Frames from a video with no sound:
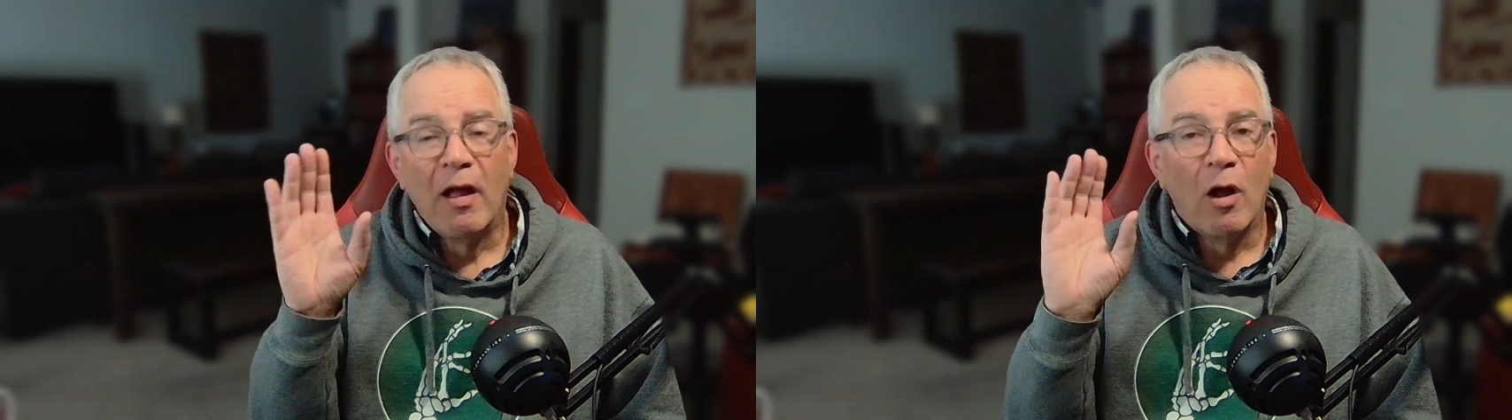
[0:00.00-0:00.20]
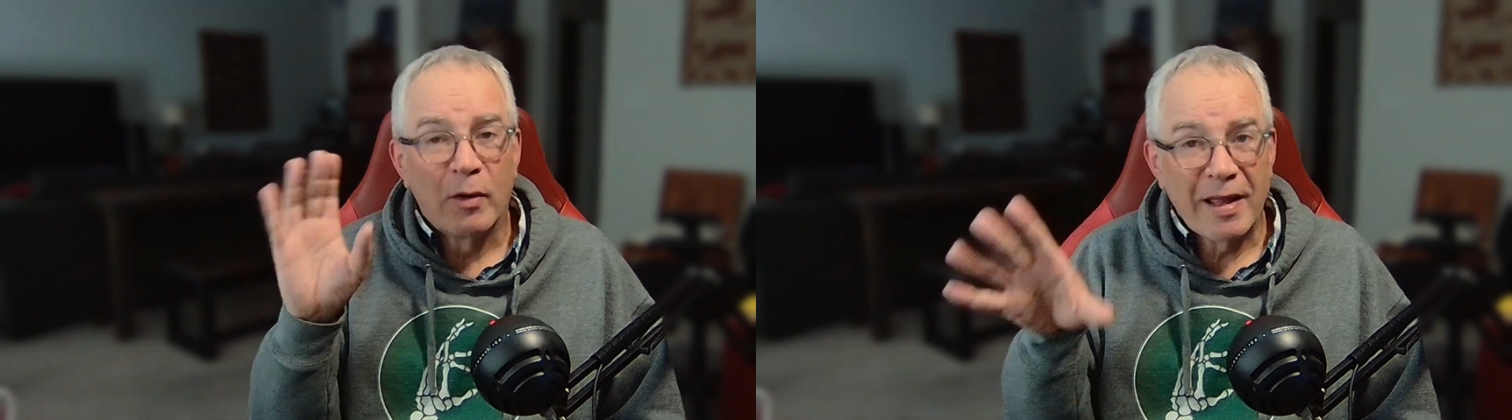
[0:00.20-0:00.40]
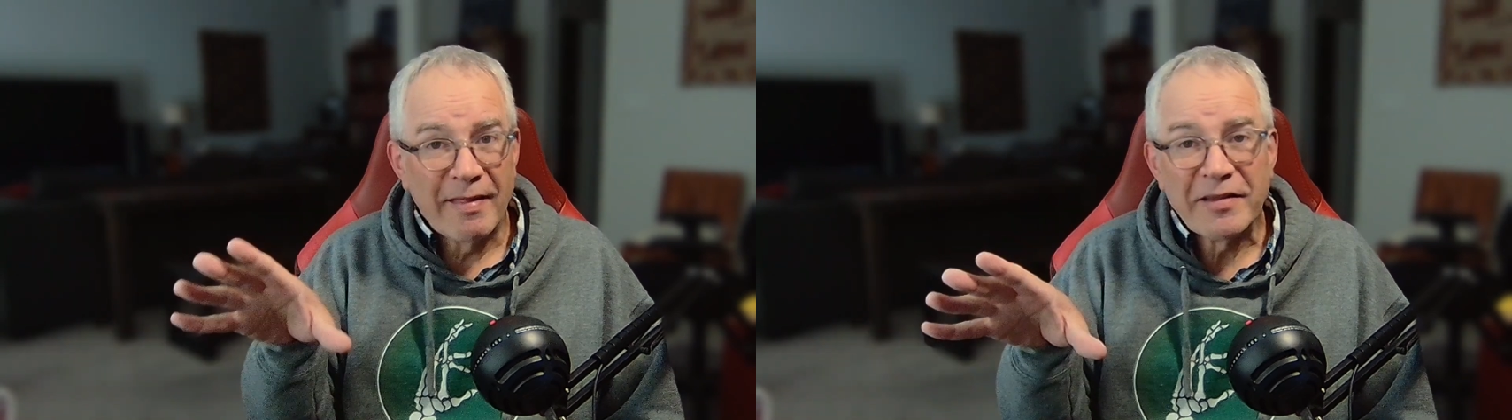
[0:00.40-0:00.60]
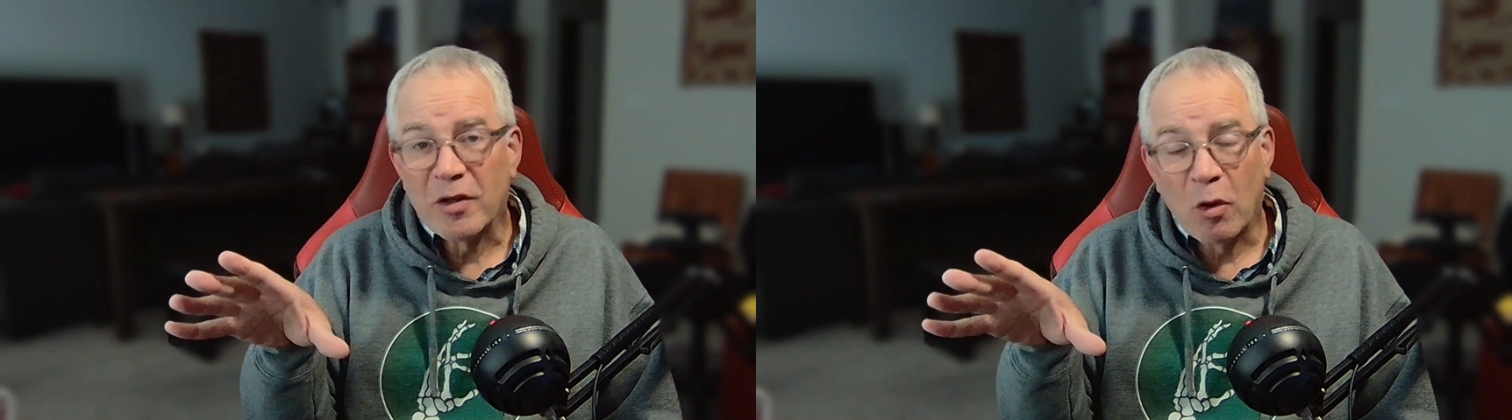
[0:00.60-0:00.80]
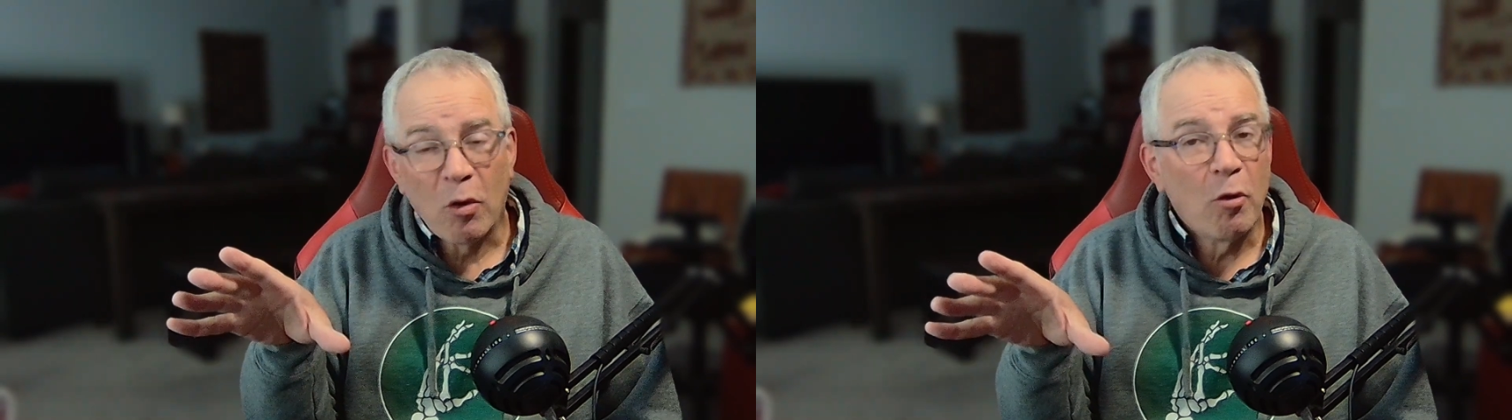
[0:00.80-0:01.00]
Okay, that's a
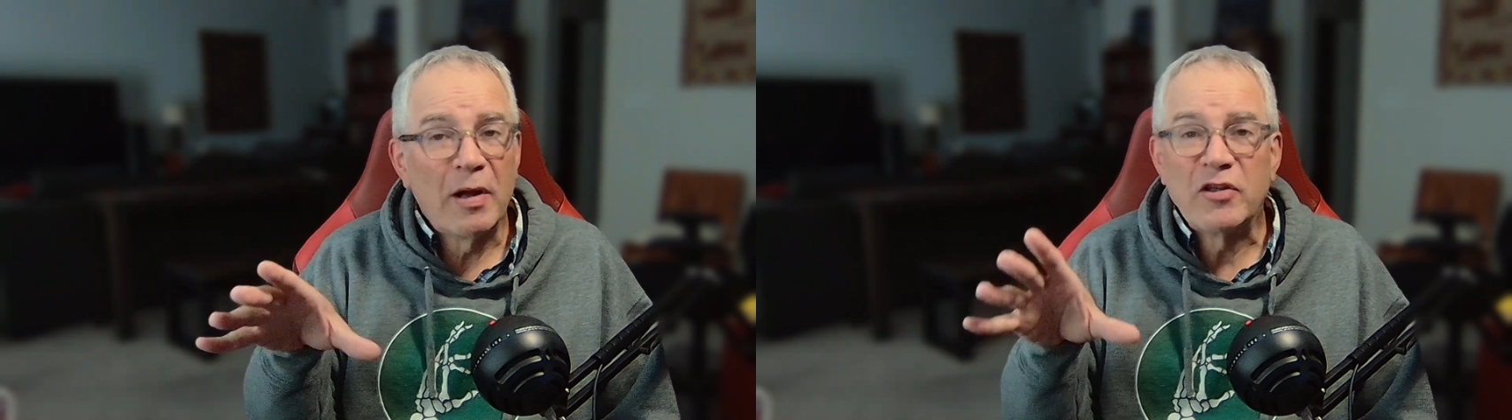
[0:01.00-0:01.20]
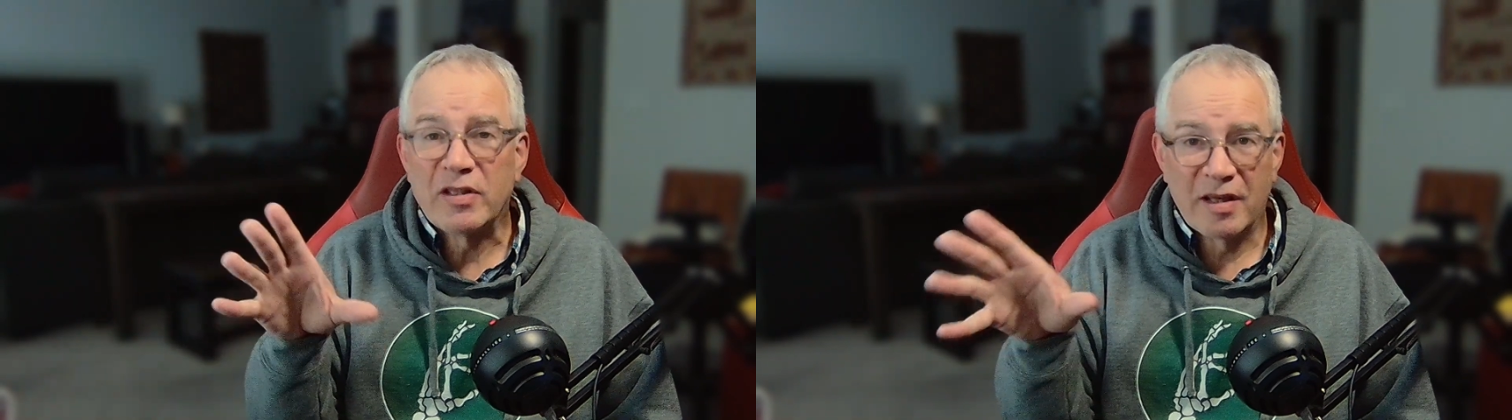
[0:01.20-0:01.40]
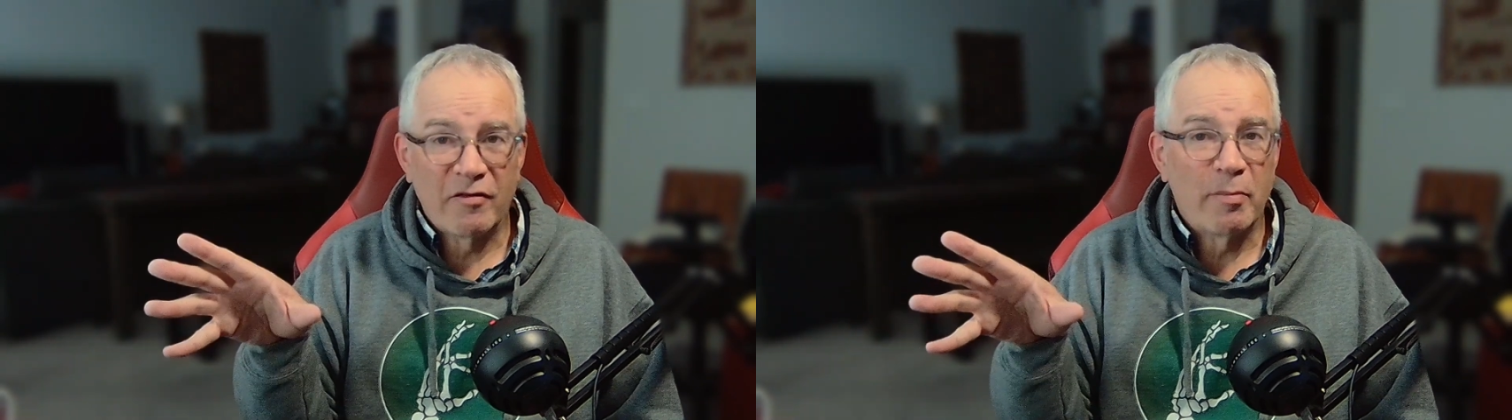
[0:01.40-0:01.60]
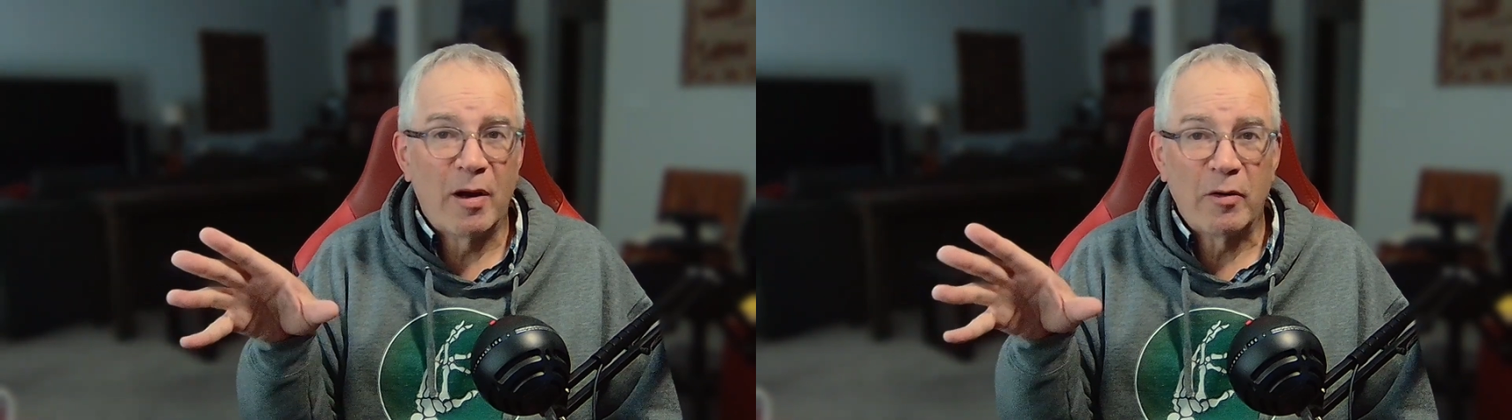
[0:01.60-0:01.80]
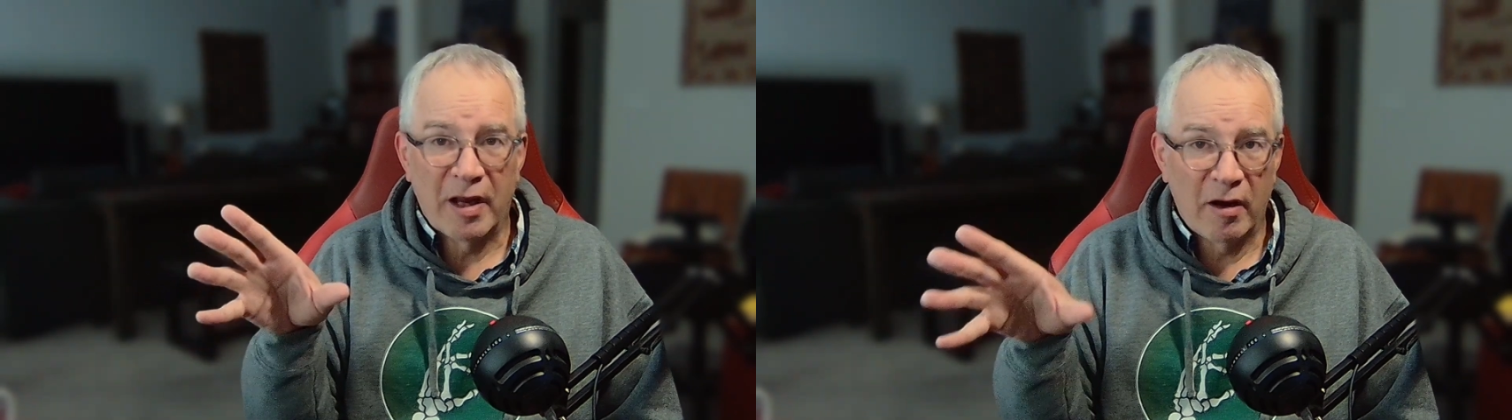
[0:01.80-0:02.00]
whole bunch of stuff
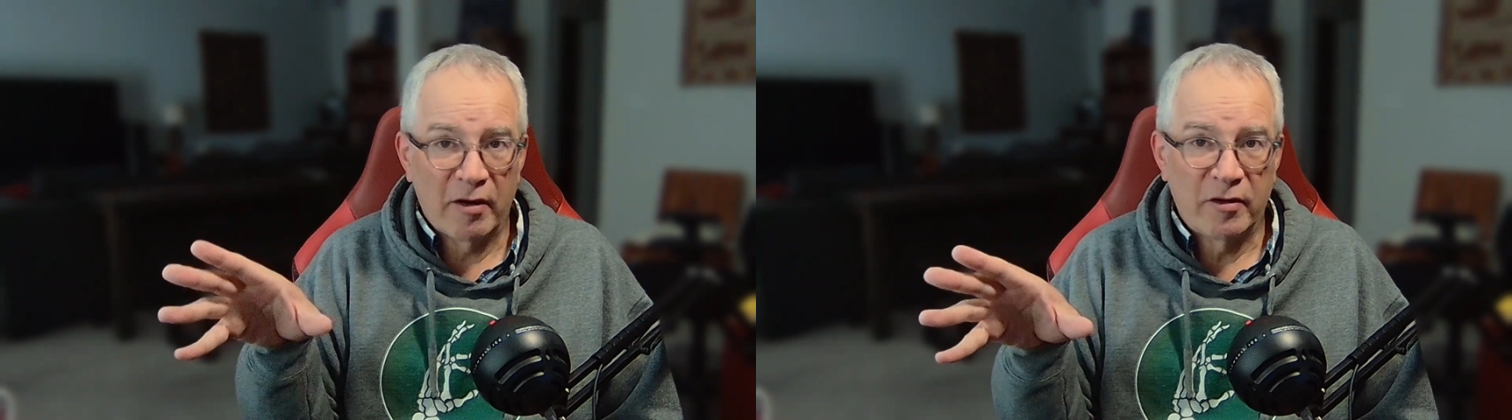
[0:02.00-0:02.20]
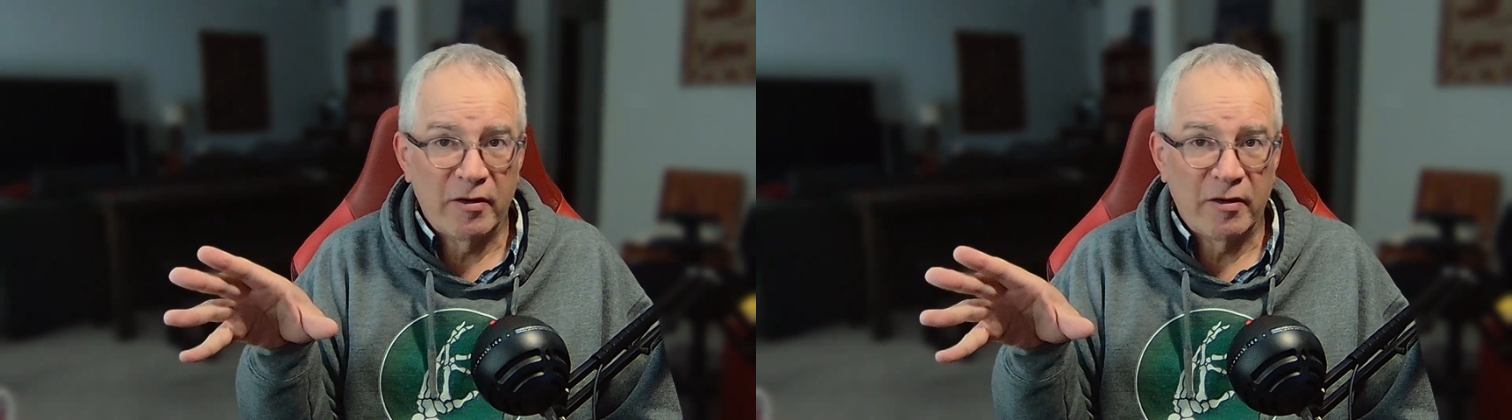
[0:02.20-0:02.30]
about character